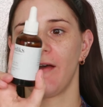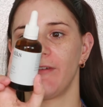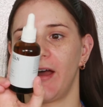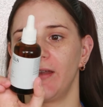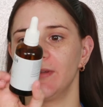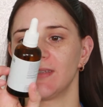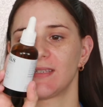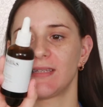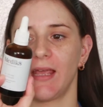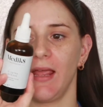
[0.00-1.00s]
vitamin
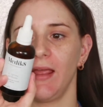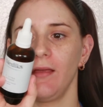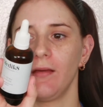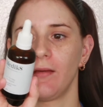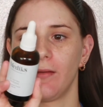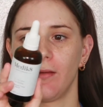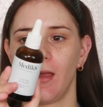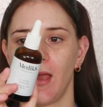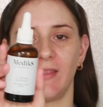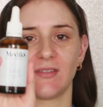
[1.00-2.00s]
C,
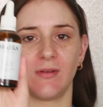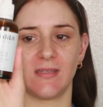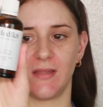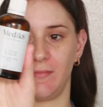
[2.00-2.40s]
and this one is the